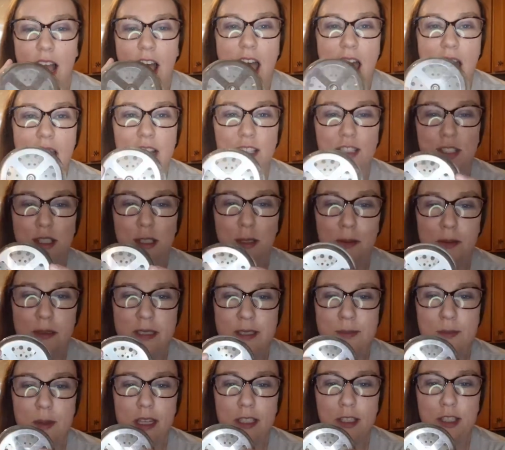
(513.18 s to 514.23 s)
Sue has
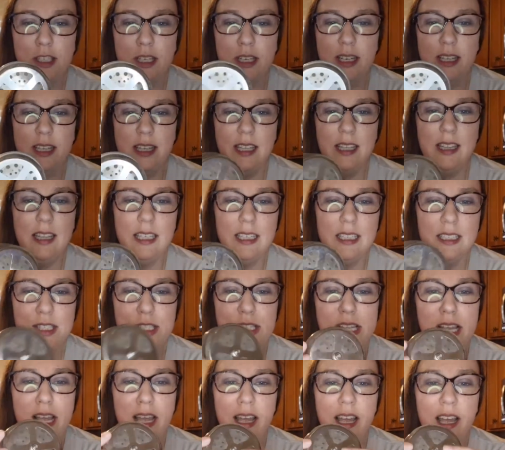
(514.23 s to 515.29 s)
mentioned that this
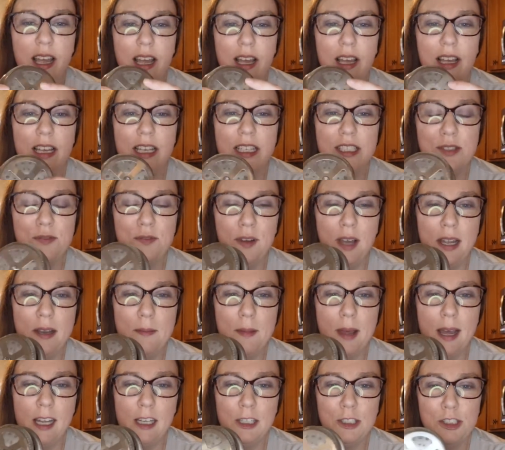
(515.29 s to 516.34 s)
is fine
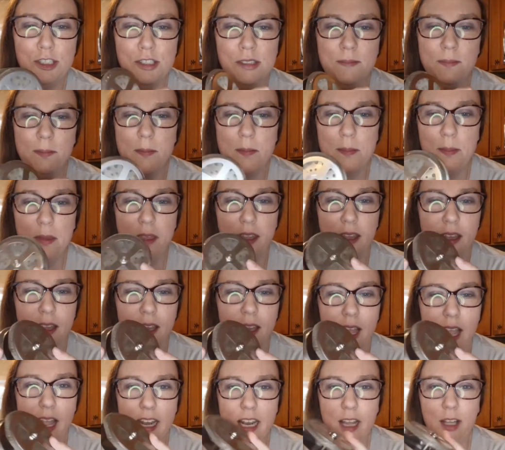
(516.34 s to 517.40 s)
mesh.
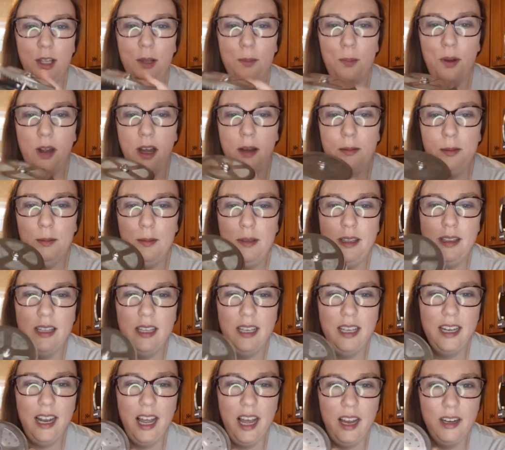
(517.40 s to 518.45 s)
And now you're probably thinking,
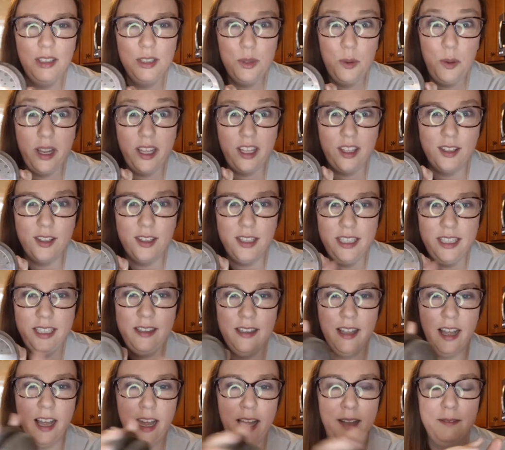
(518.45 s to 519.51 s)
how do I clean
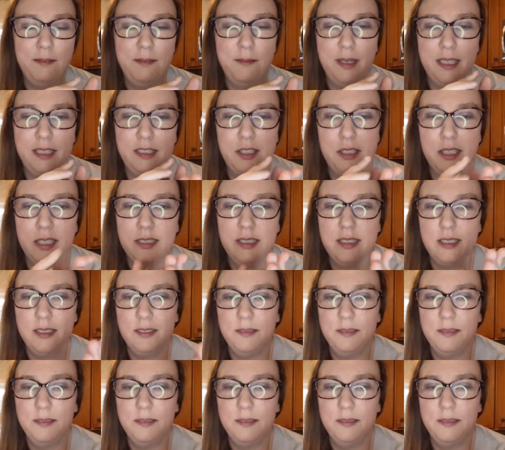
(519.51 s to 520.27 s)
that? Watch this.